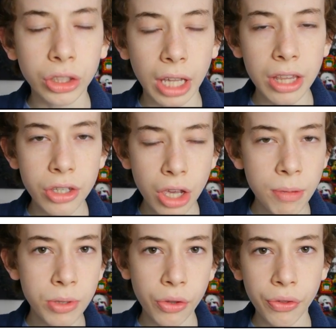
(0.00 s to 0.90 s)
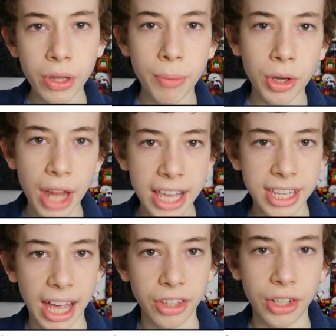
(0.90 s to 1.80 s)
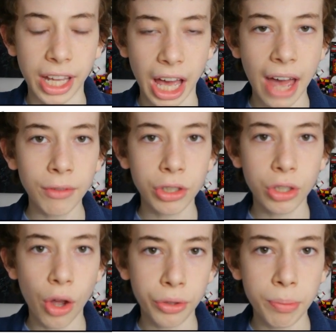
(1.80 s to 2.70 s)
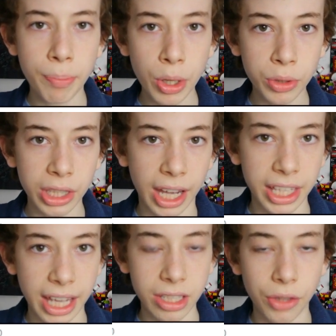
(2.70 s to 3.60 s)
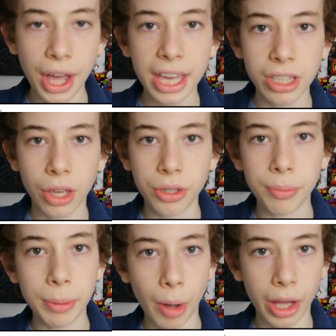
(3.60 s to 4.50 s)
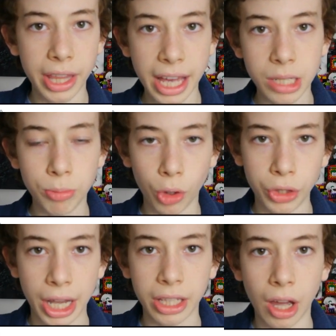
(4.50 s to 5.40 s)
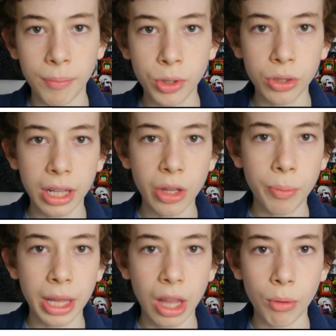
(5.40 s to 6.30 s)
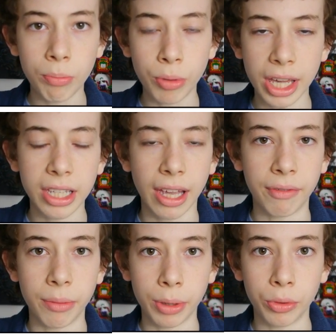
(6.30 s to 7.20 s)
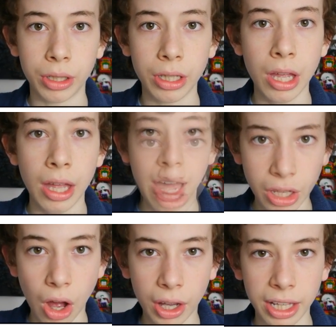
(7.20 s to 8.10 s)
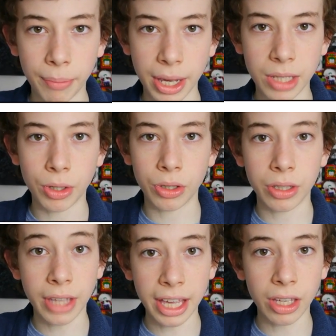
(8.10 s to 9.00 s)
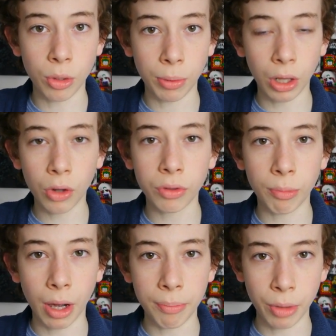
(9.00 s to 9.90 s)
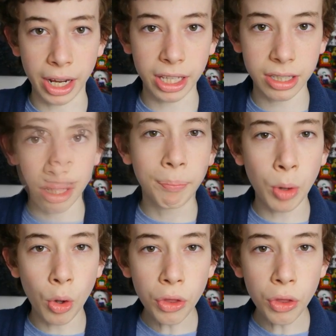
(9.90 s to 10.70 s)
In terms of Thunderbird S, actually, I haven't started building that yet, so that is going to be my next project. I'm just a little bit low on bricks after building Starkiller Base because it's taking up a lot of my bricks. But